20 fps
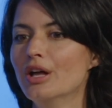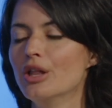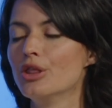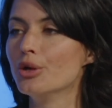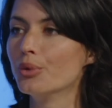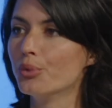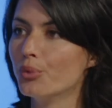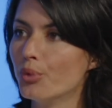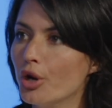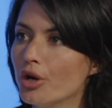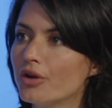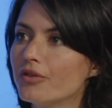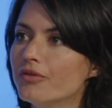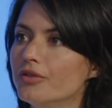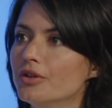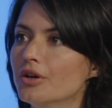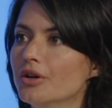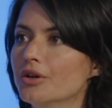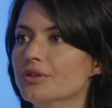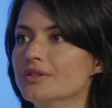the
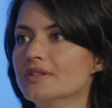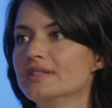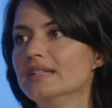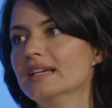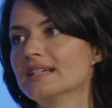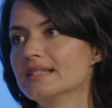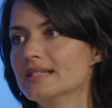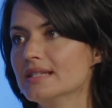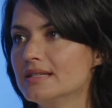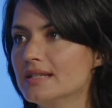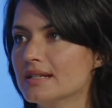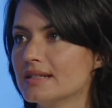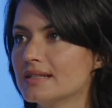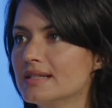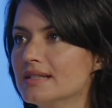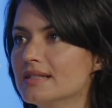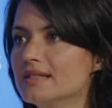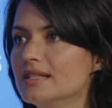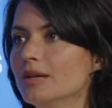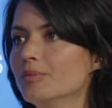workflows, the existing
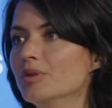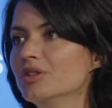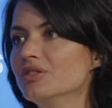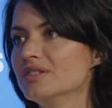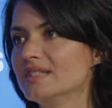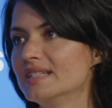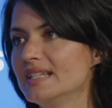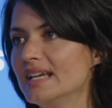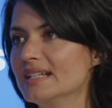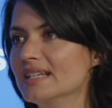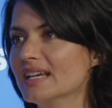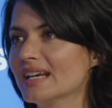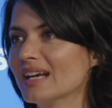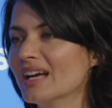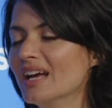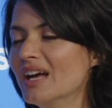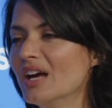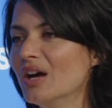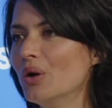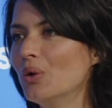system, understanding
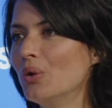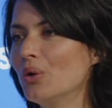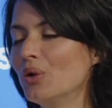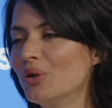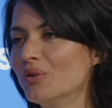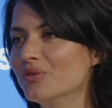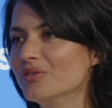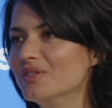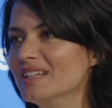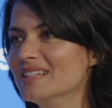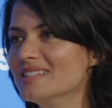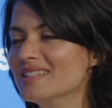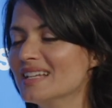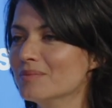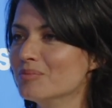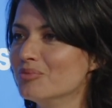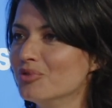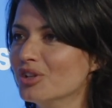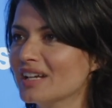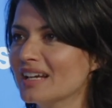all of this
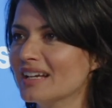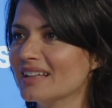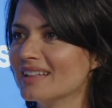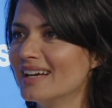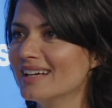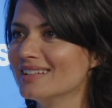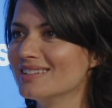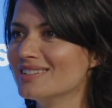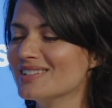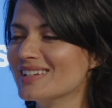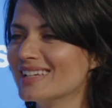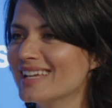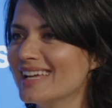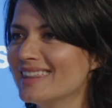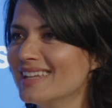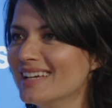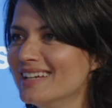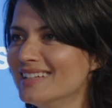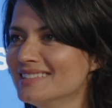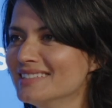and bringing that
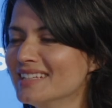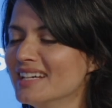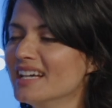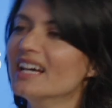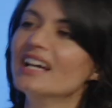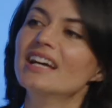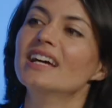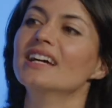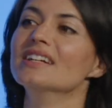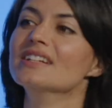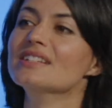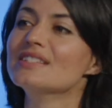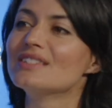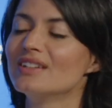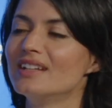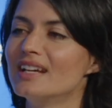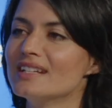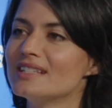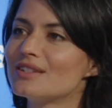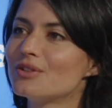together. So
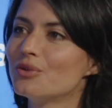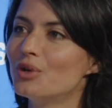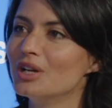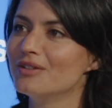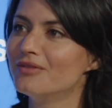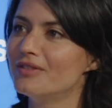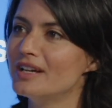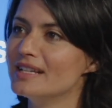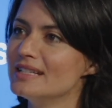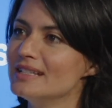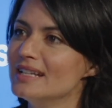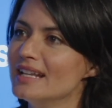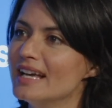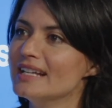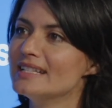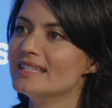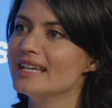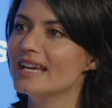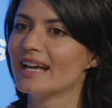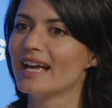that's quite
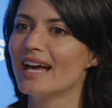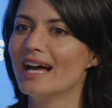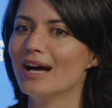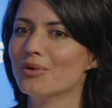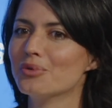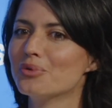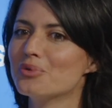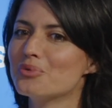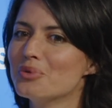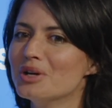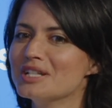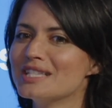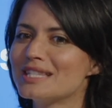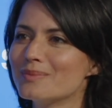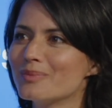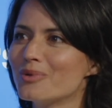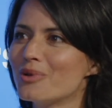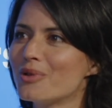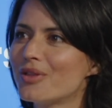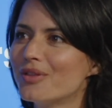fascinating how one
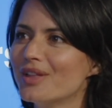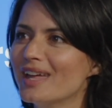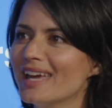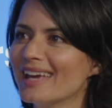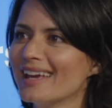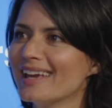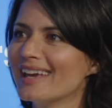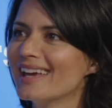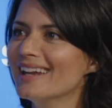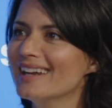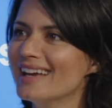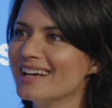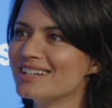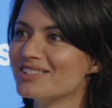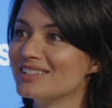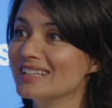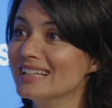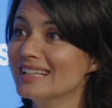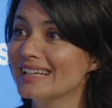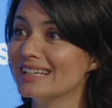small thing can
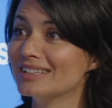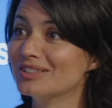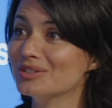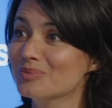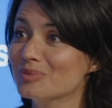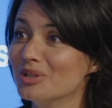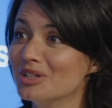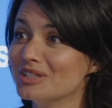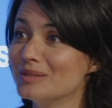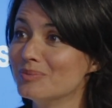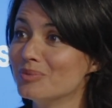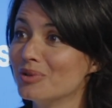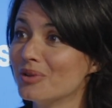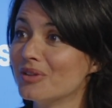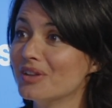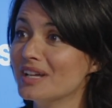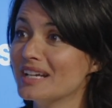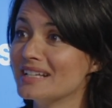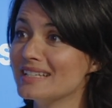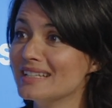actually link to multiple
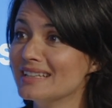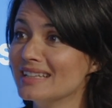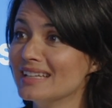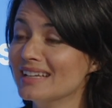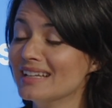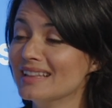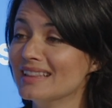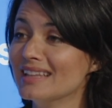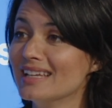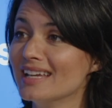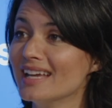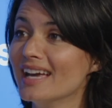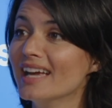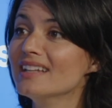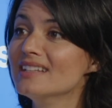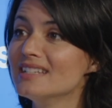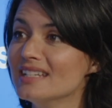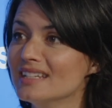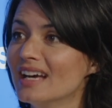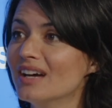things in the
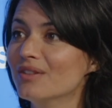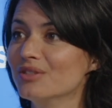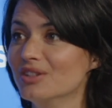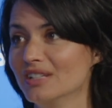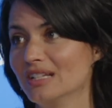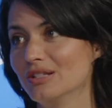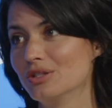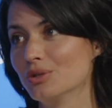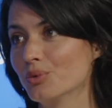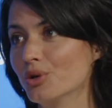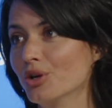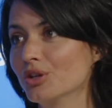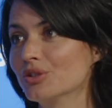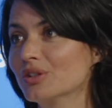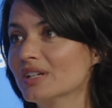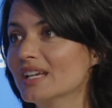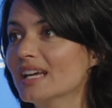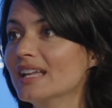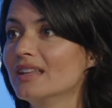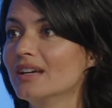end, and how you need to work
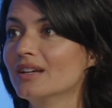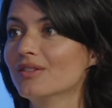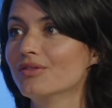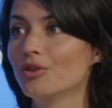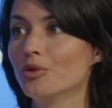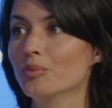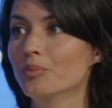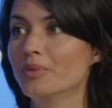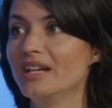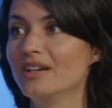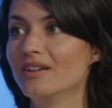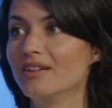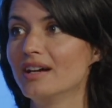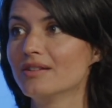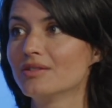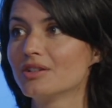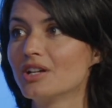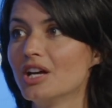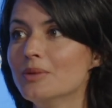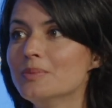together for better
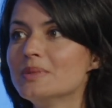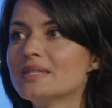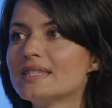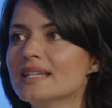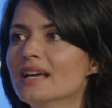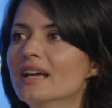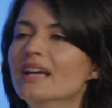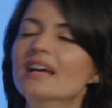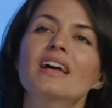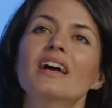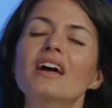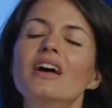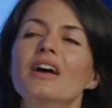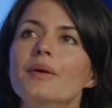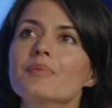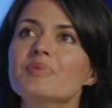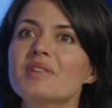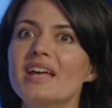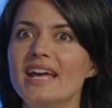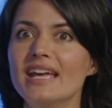outcomes.
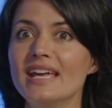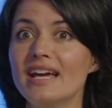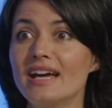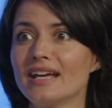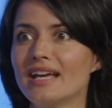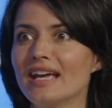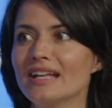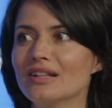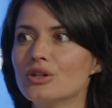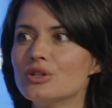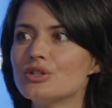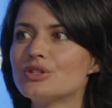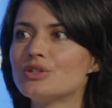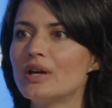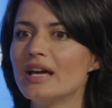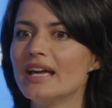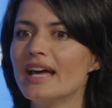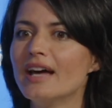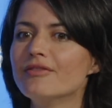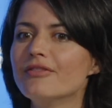AI can also,
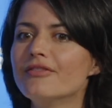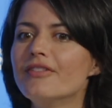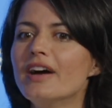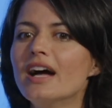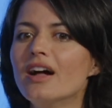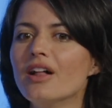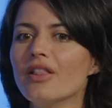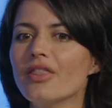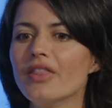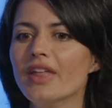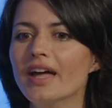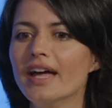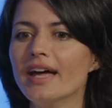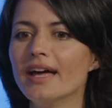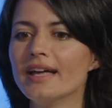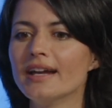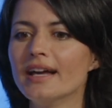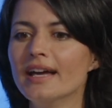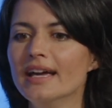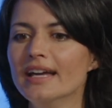I have found
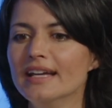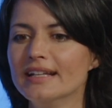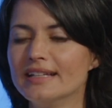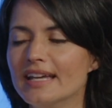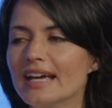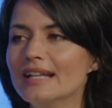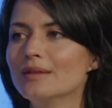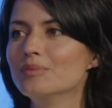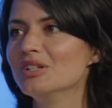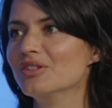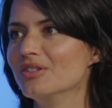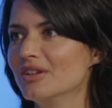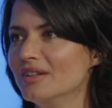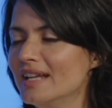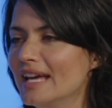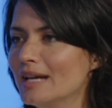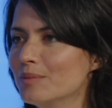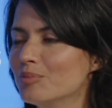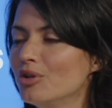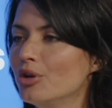that it can be an
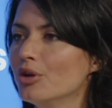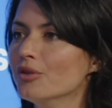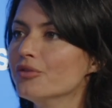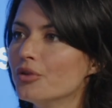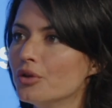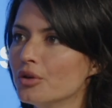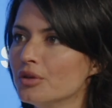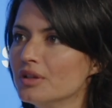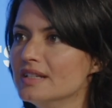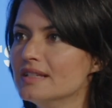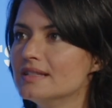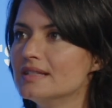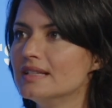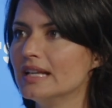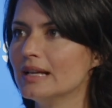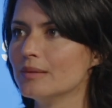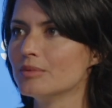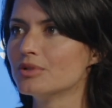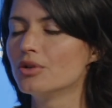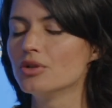enabler for these
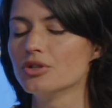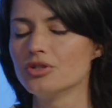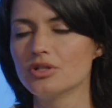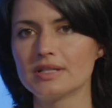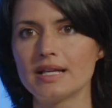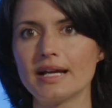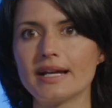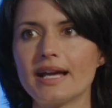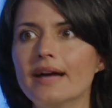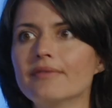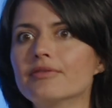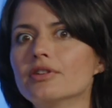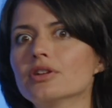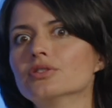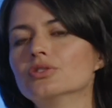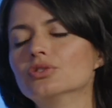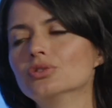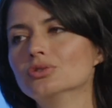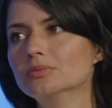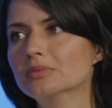teams who are just like, I've
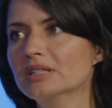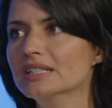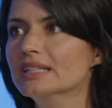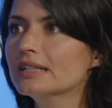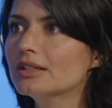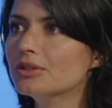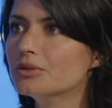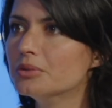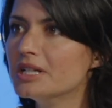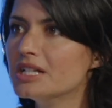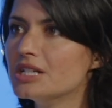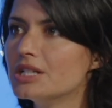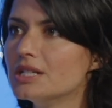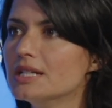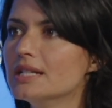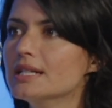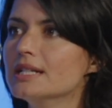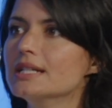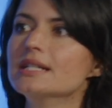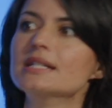got too many
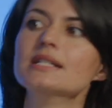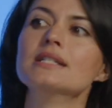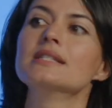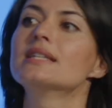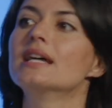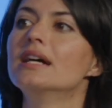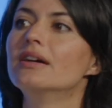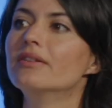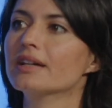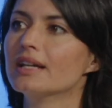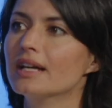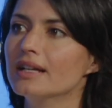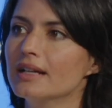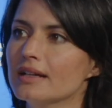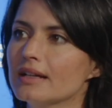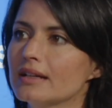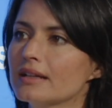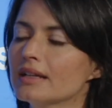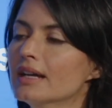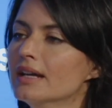questions, how
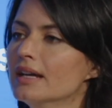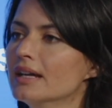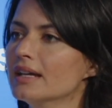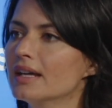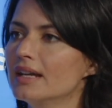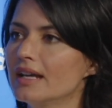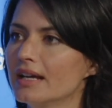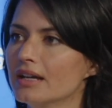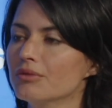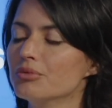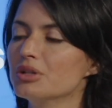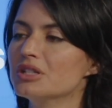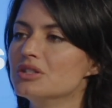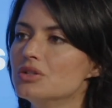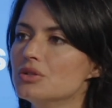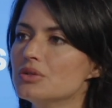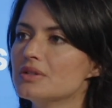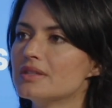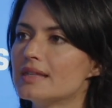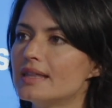can I
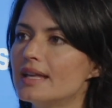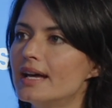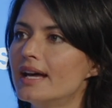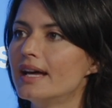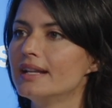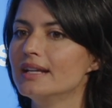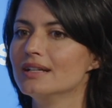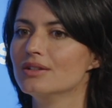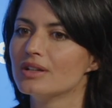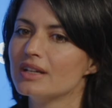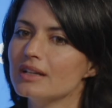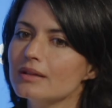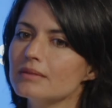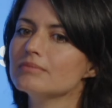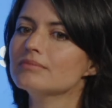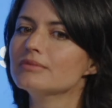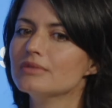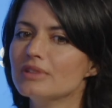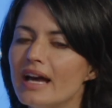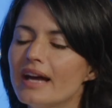reduce that? And you
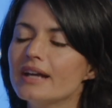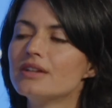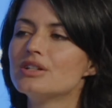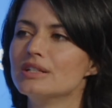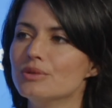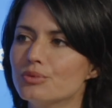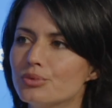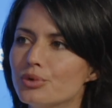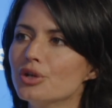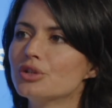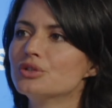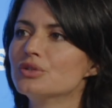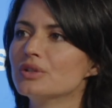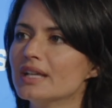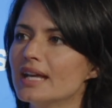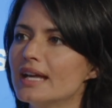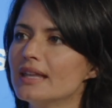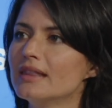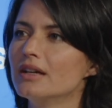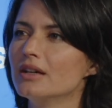can actually work
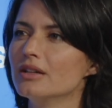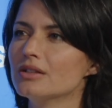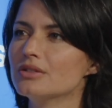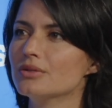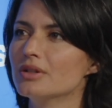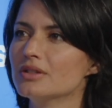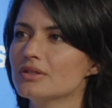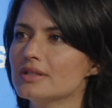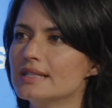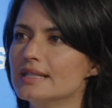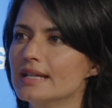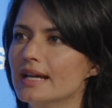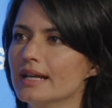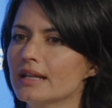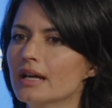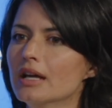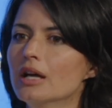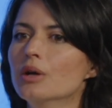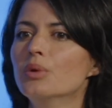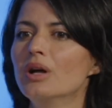together to understand,
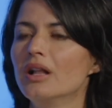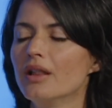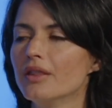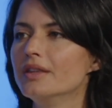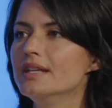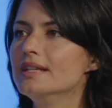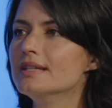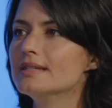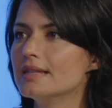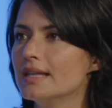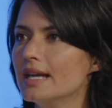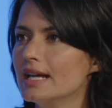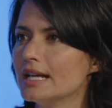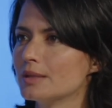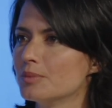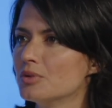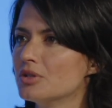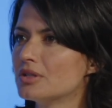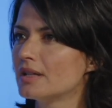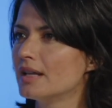well, these
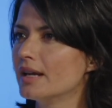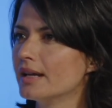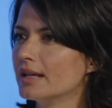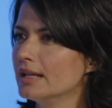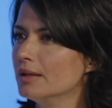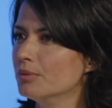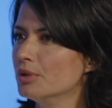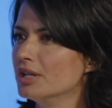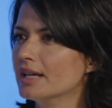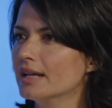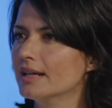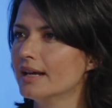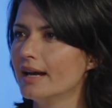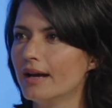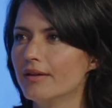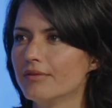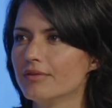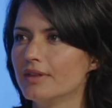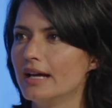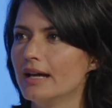things, most likely we can
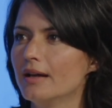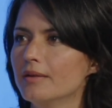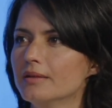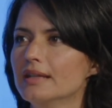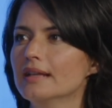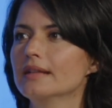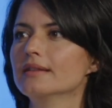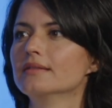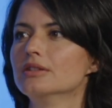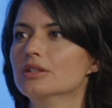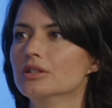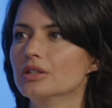have that, and